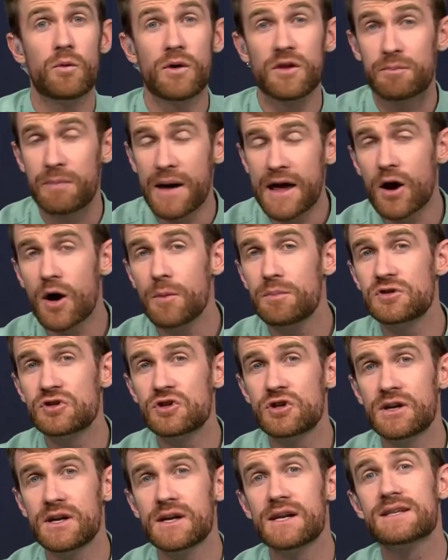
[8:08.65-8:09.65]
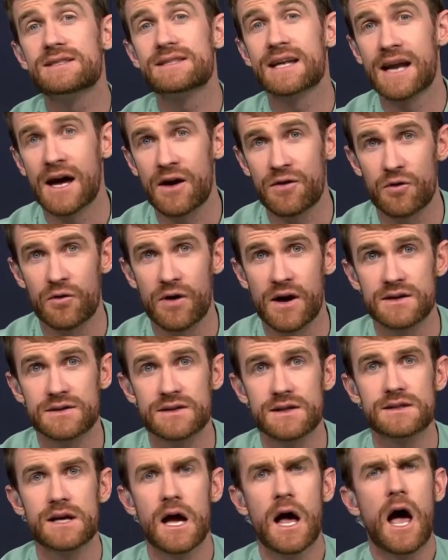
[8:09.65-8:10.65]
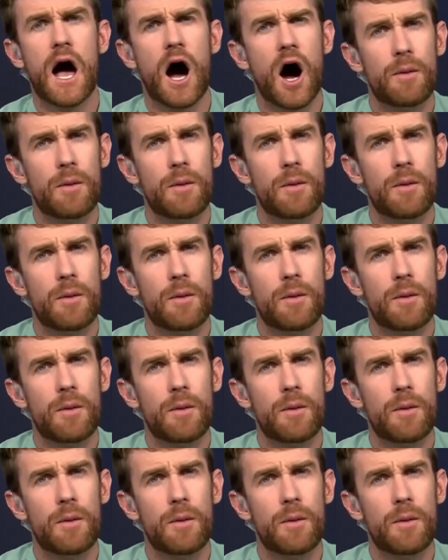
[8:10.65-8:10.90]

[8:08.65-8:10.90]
with better opportunities than other races,